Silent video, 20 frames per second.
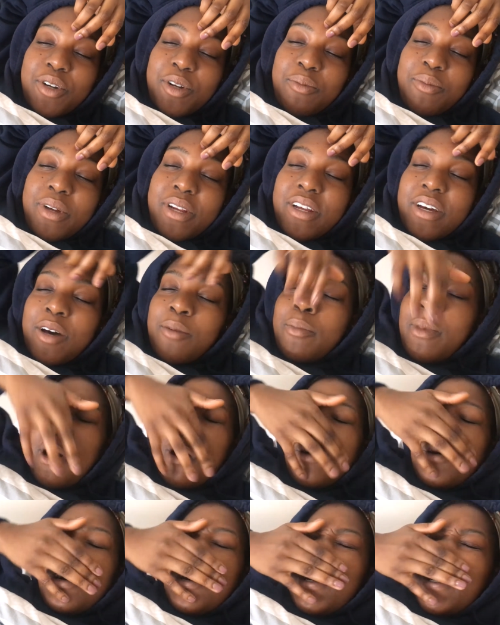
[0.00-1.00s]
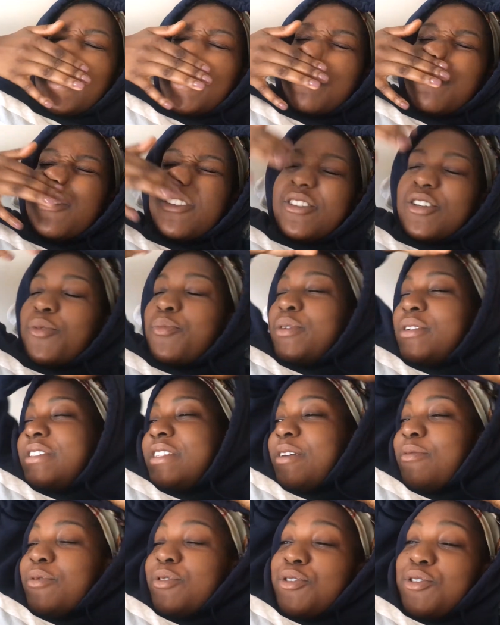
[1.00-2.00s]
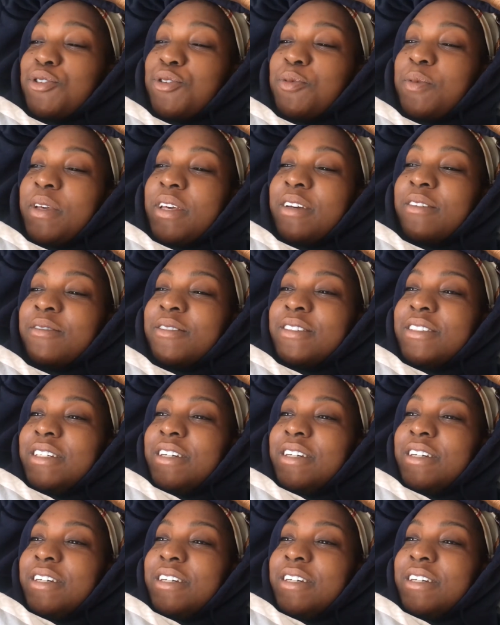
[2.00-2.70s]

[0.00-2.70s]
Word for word: in a minute about the topics that we're doing,